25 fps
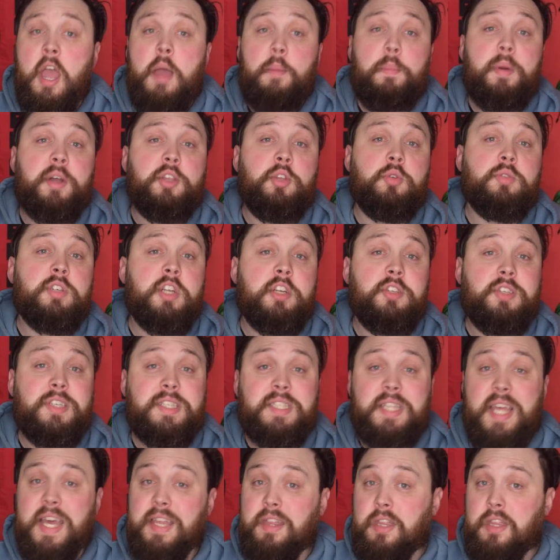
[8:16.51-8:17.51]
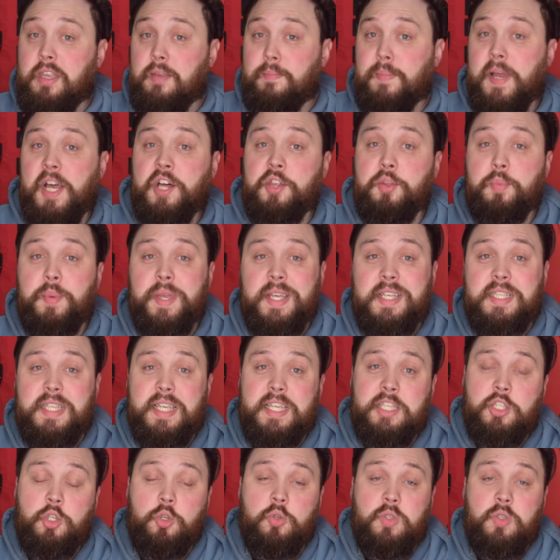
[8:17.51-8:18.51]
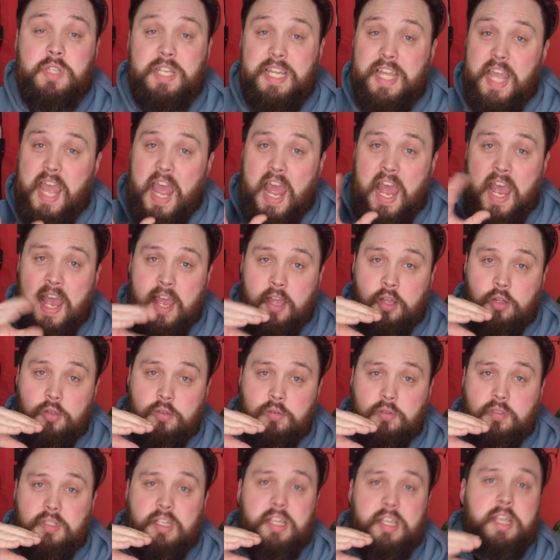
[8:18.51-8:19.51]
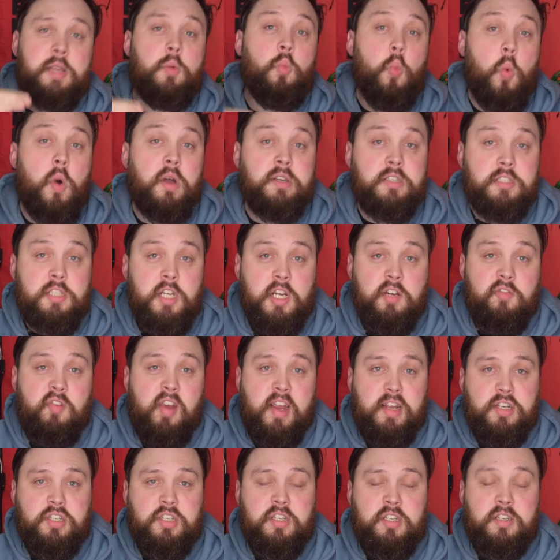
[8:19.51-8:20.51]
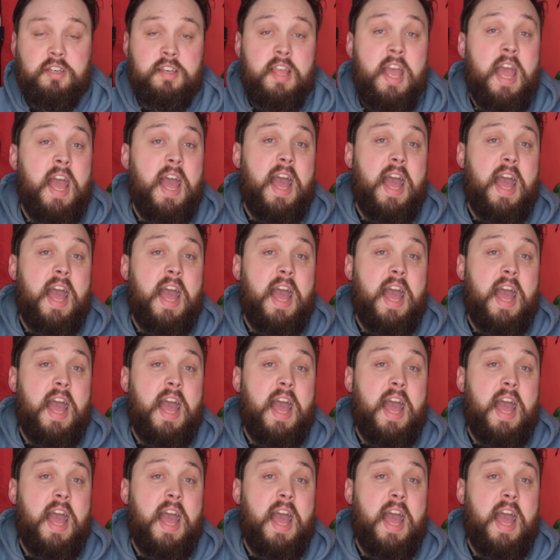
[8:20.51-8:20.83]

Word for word: but you'll notice that the mouthpiece is usually angled in one direction,